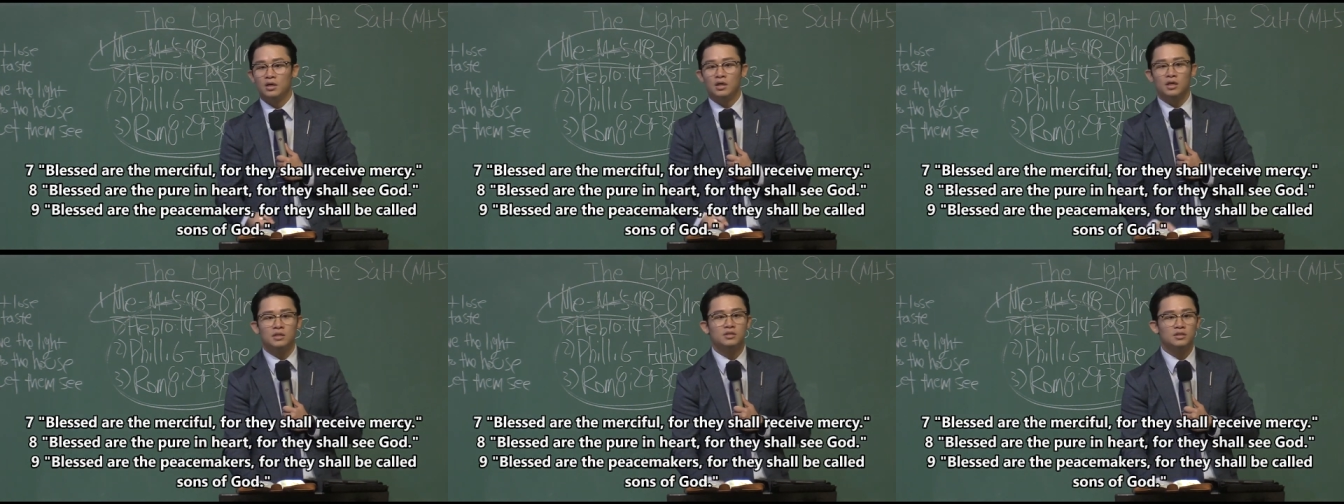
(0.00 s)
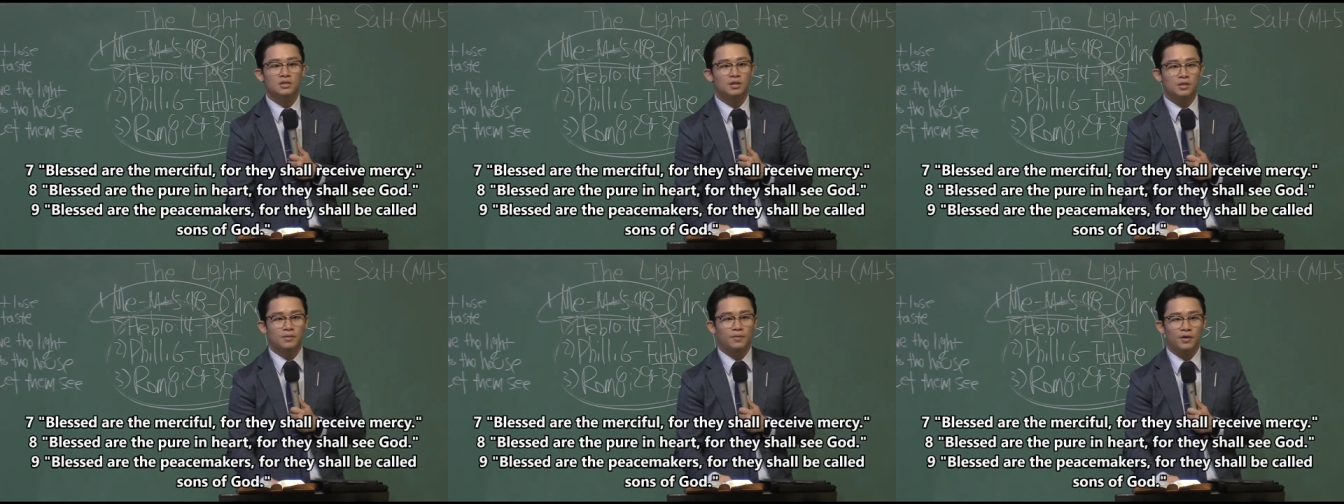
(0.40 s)
Isn't
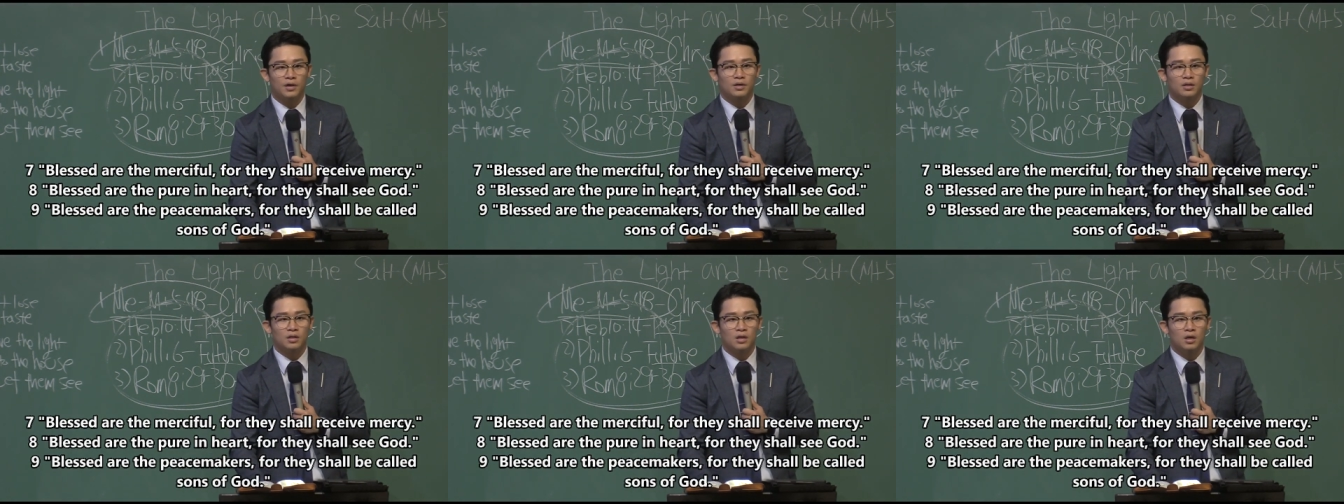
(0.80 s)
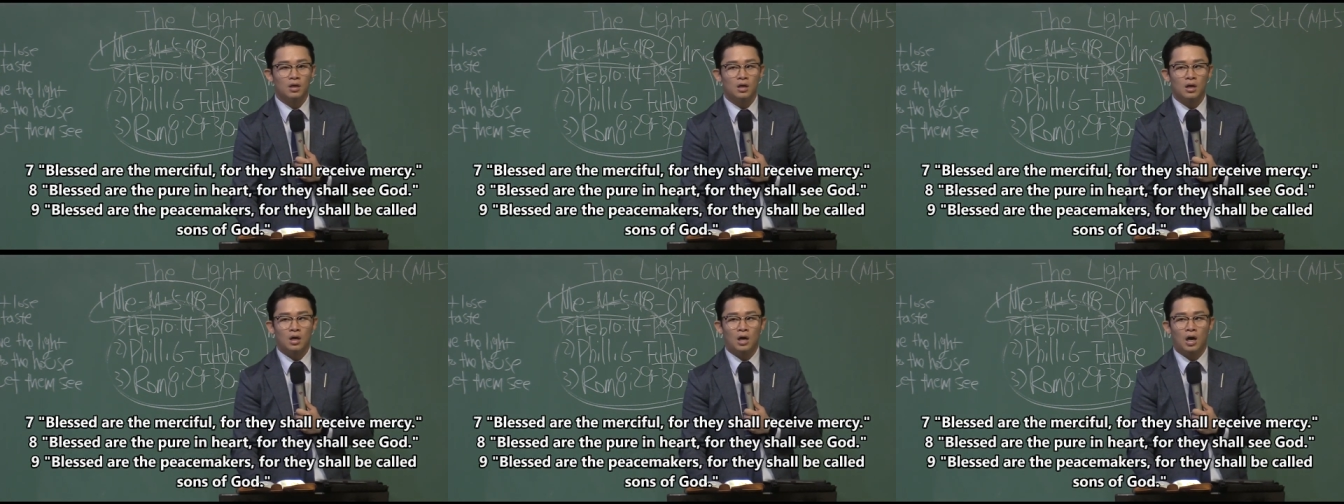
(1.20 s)
it great?
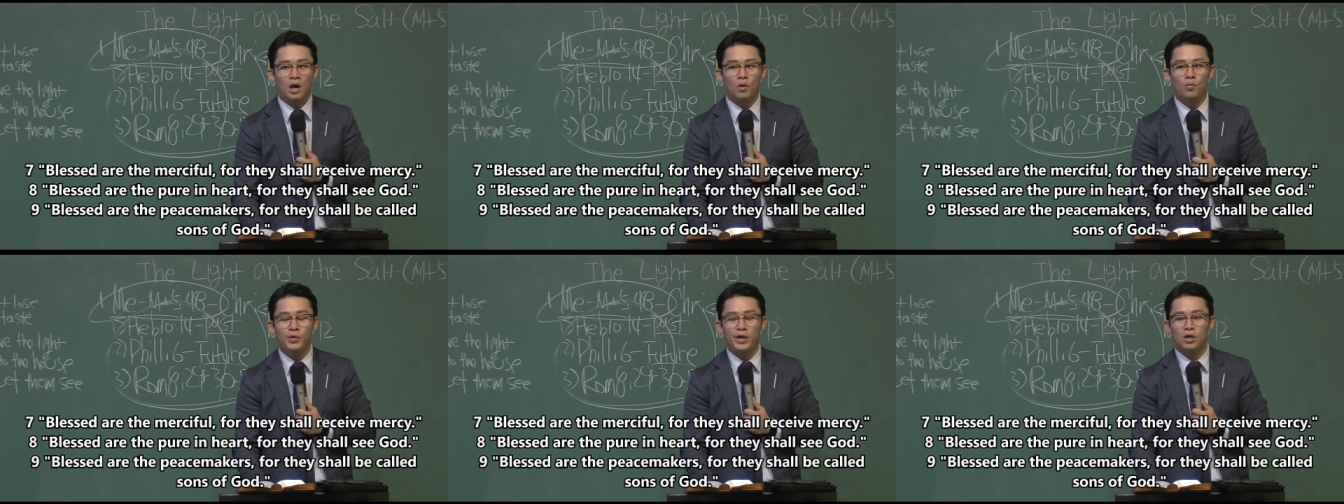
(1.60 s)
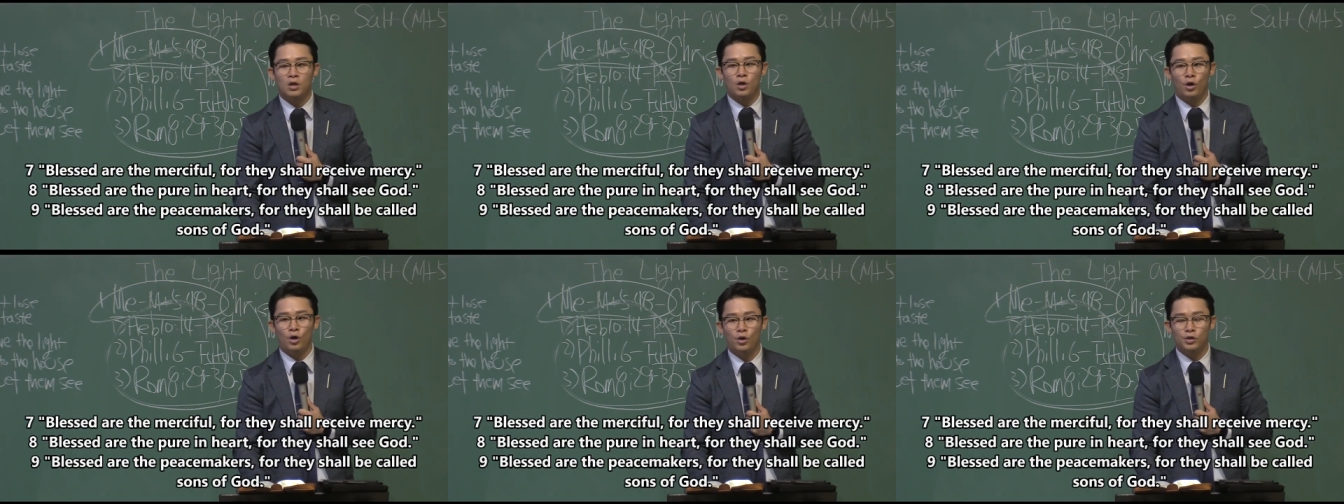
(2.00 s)
Are we
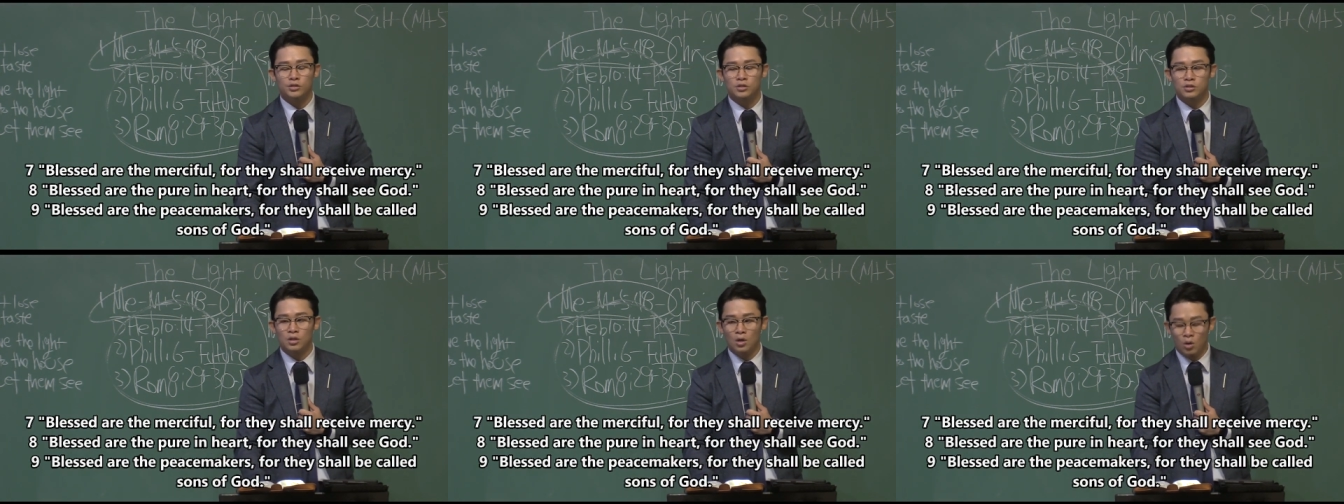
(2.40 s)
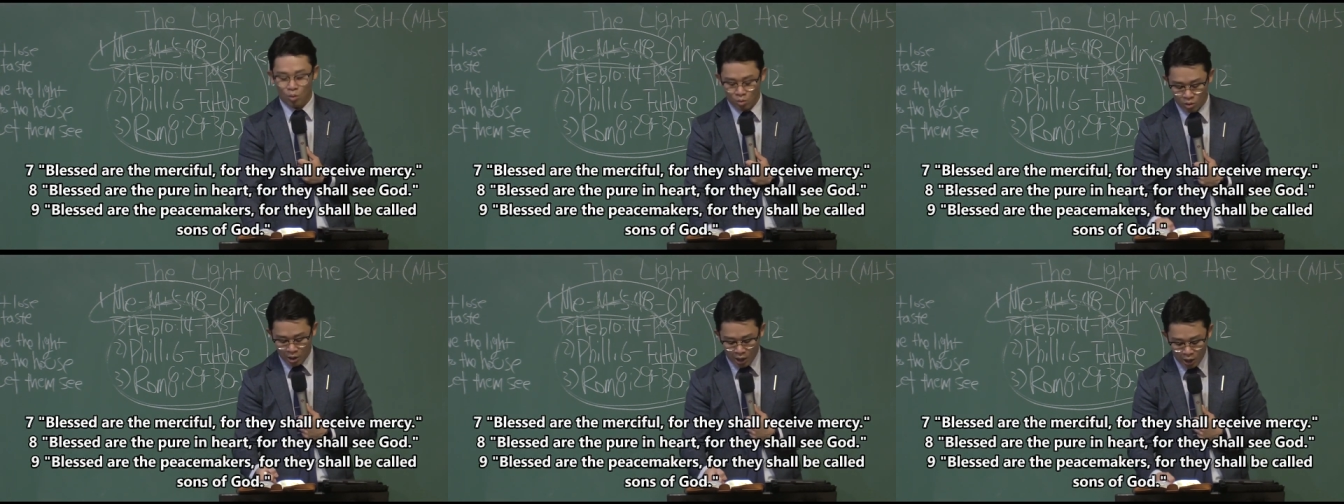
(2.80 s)
cursed
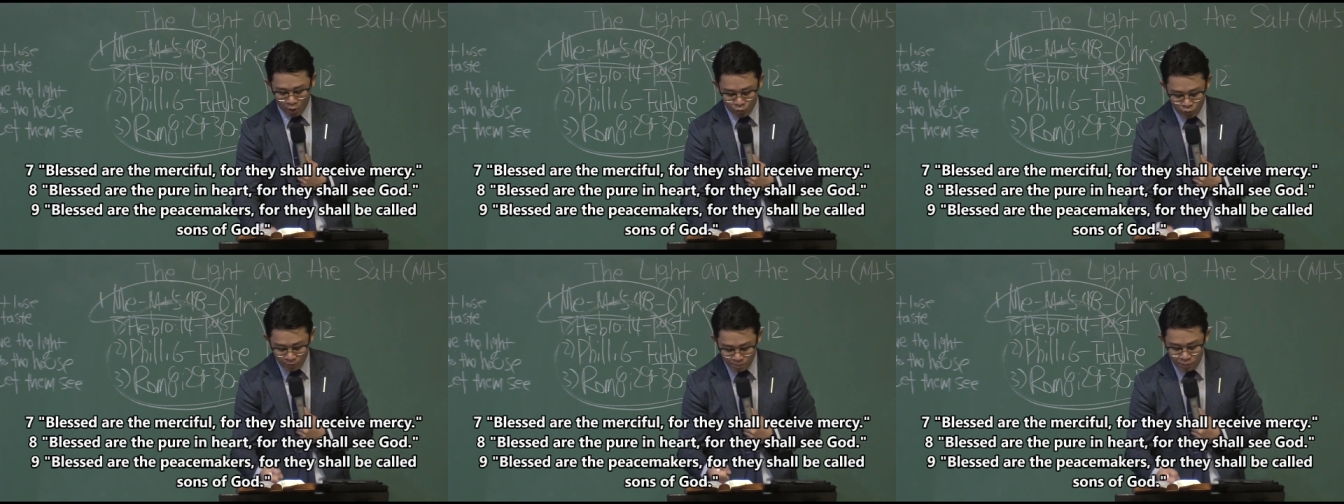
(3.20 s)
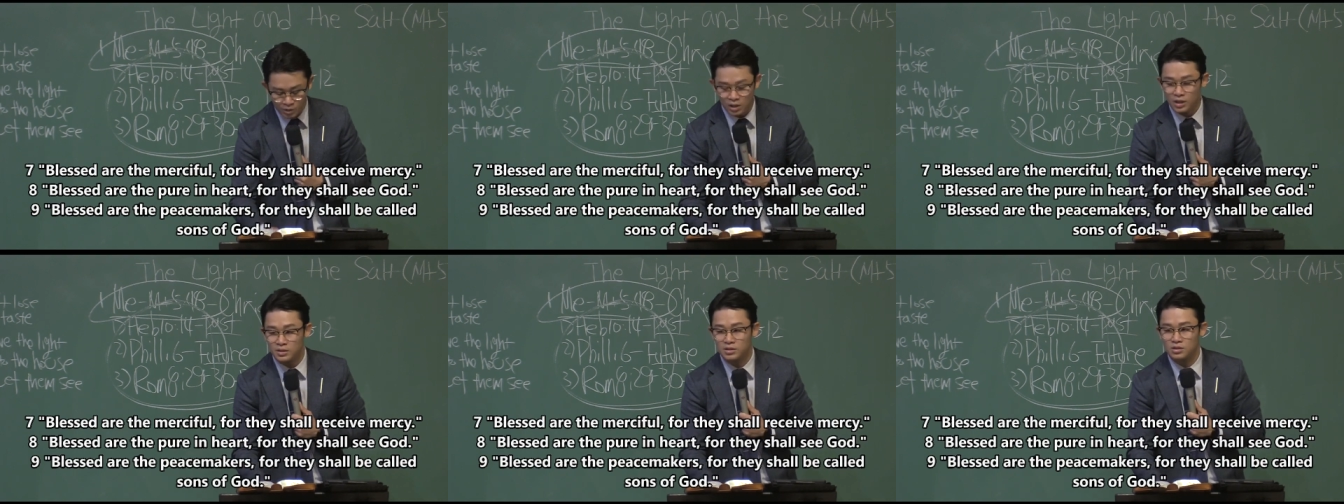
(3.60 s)
or are we
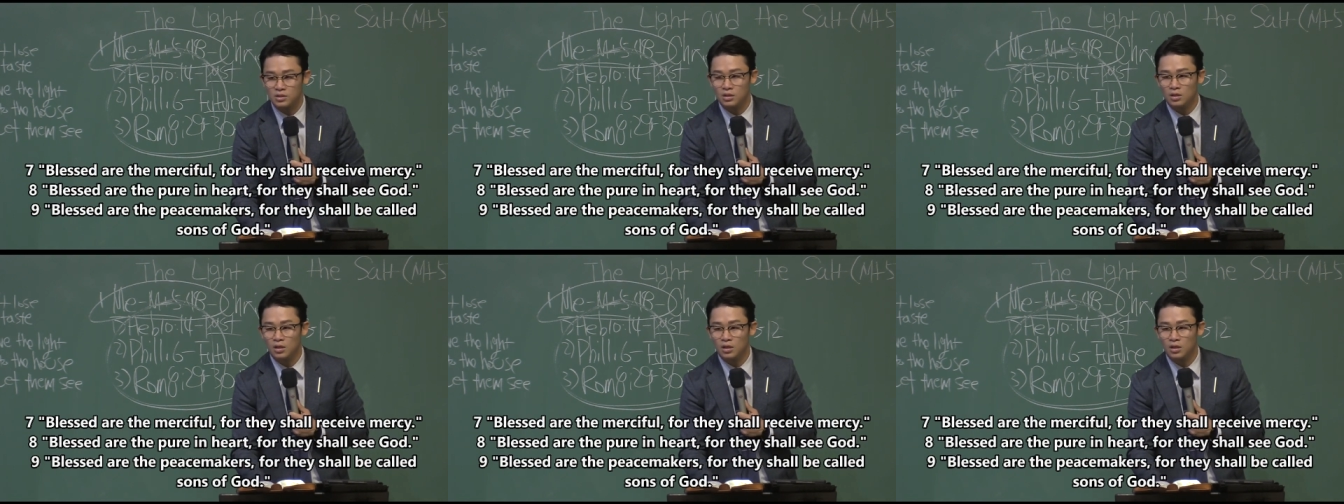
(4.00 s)
blessed?